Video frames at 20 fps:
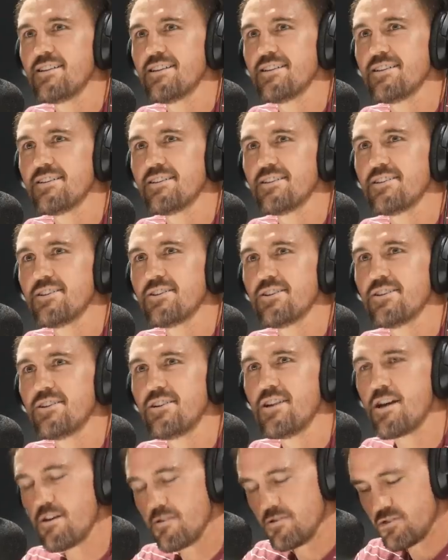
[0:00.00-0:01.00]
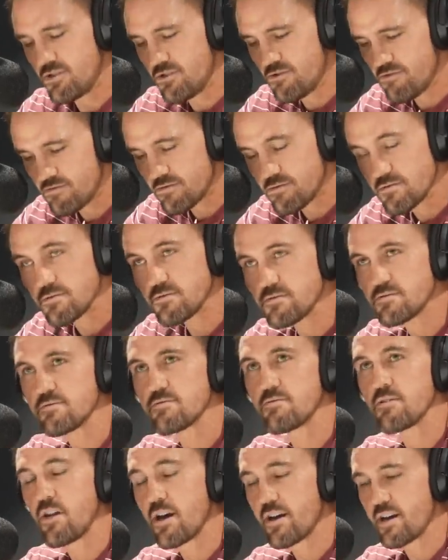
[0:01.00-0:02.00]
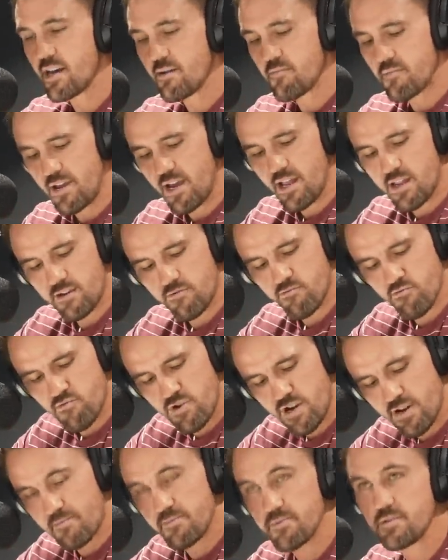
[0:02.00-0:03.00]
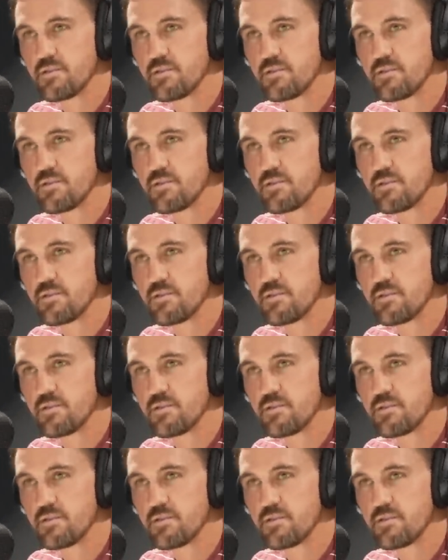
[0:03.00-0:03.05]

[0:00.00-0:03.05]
You weren't fat. No, I was still like I am now, like ripped.